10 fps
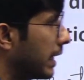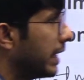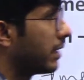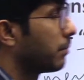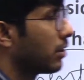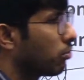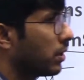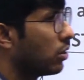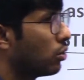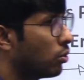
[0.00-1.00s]
It must be
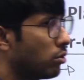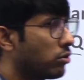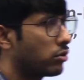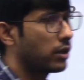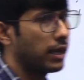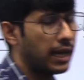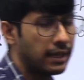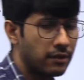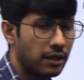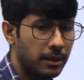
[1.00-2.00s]
used
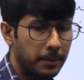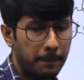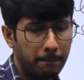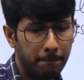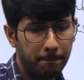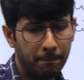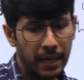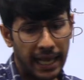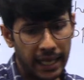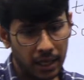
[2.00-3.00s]
as a
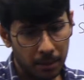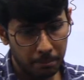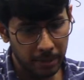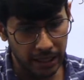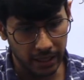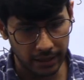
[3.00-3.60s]
plan B.